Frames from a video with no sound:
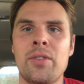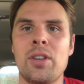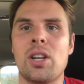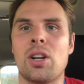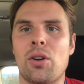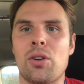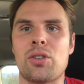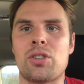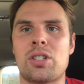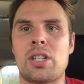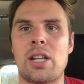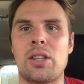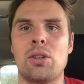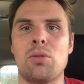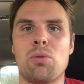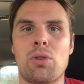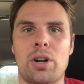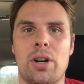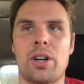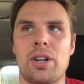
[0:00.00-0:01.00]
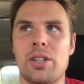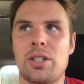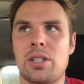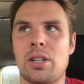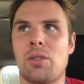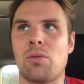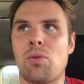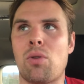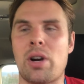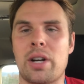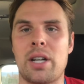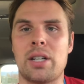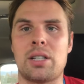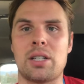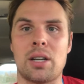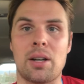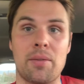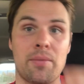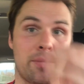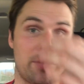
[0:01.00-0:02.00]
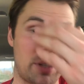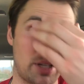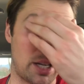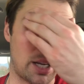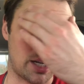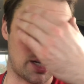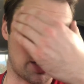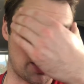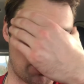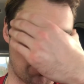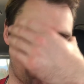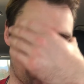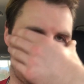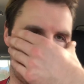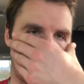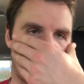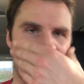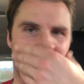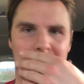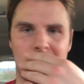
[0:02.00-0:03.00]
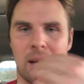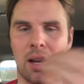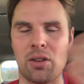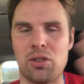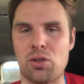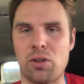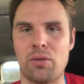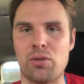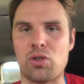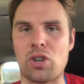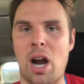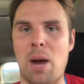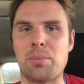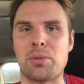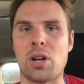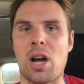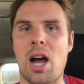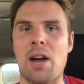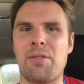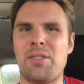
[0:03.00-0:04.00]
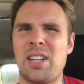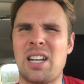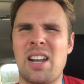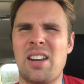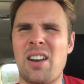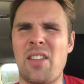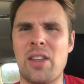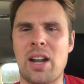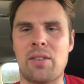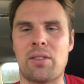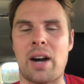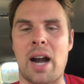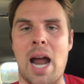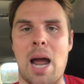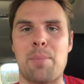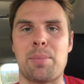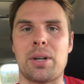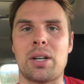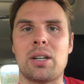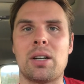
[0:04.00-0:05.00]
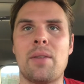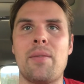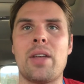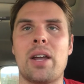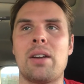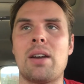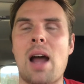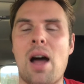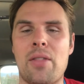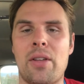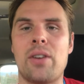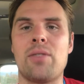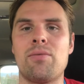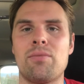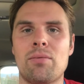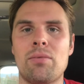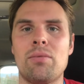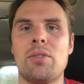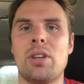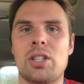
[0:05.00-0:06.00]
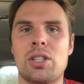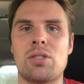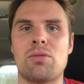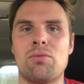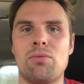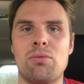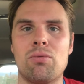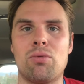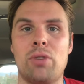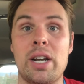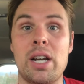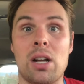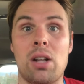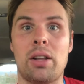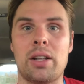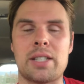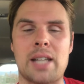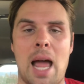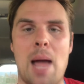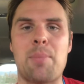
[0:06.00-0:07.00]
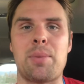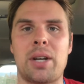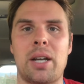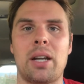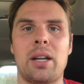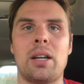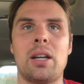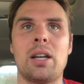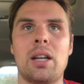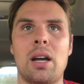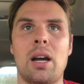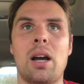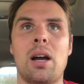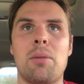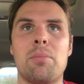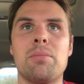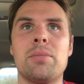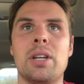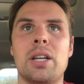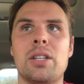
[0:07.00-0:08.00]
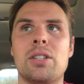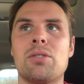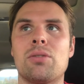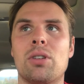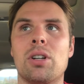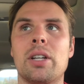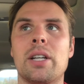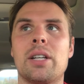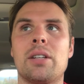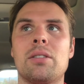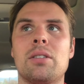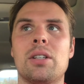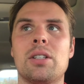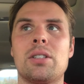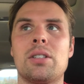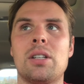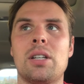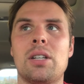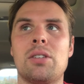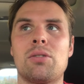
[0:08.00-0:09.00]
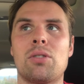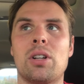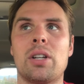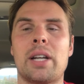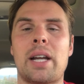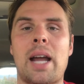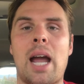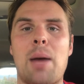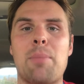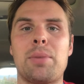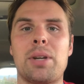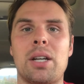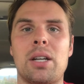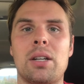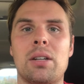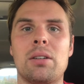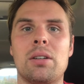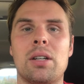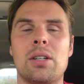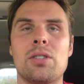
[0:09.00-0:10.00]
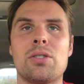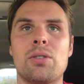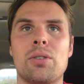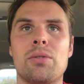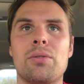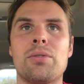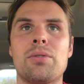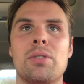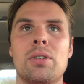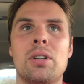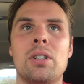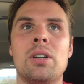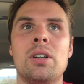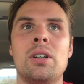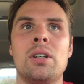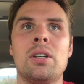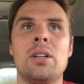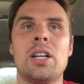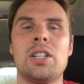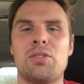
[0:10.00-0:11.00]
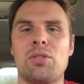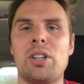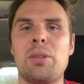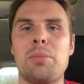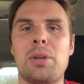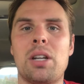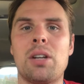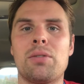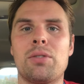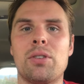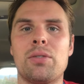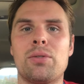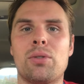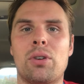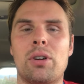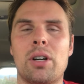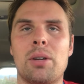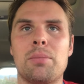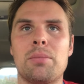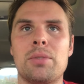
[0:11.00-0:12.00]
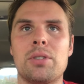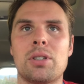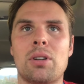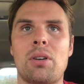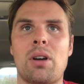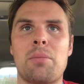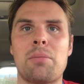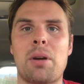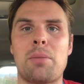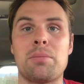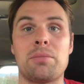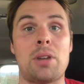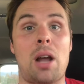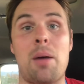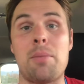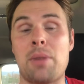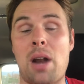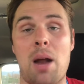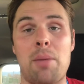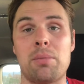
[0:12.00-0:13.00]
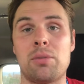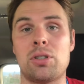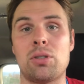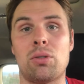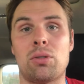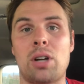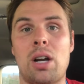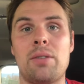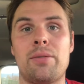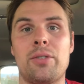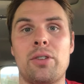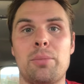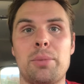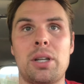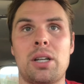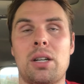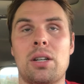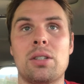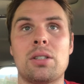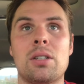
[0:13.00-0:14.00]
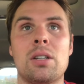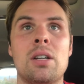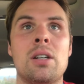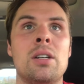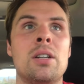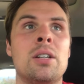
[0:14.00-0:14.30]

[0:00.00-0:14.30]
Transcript: you know, said the words and wanted to get into it, but then they sort of dropped off, and nothing ever happened. And now that it's real, it's happening, he's really happy and sort of, it's really meaningful for him. So I'm so grateful, because